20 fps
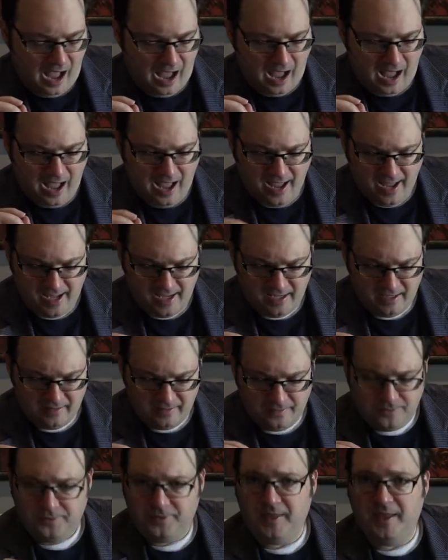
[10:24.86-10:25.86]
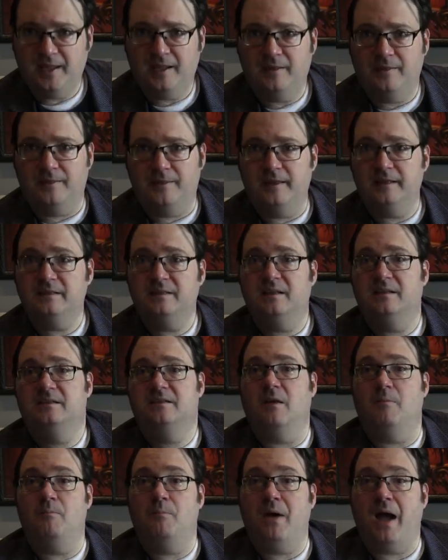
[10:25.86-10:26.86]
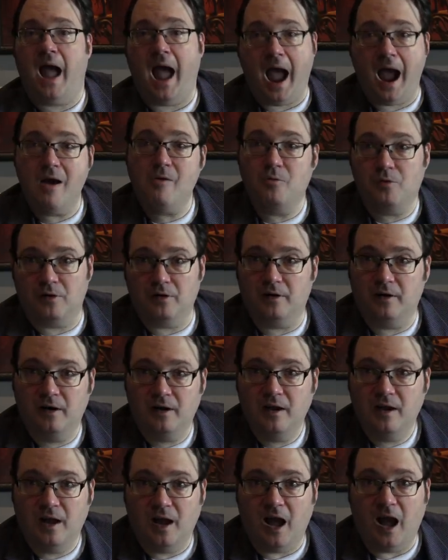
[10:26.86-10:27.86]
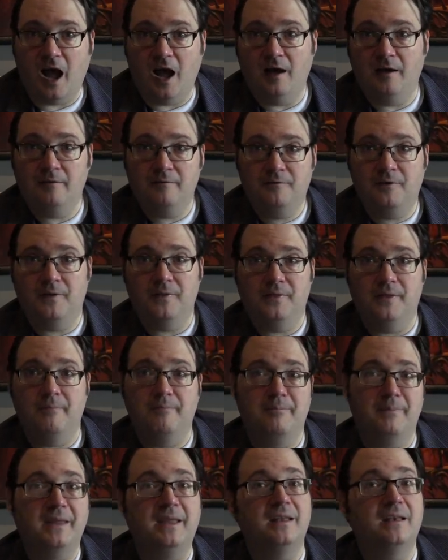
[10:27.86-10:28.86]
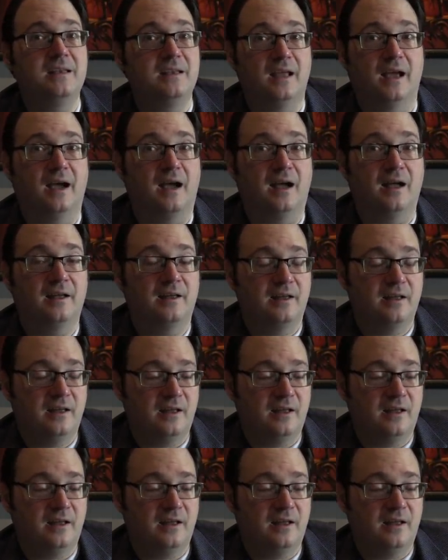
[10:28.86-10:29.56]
I think this is the power of the media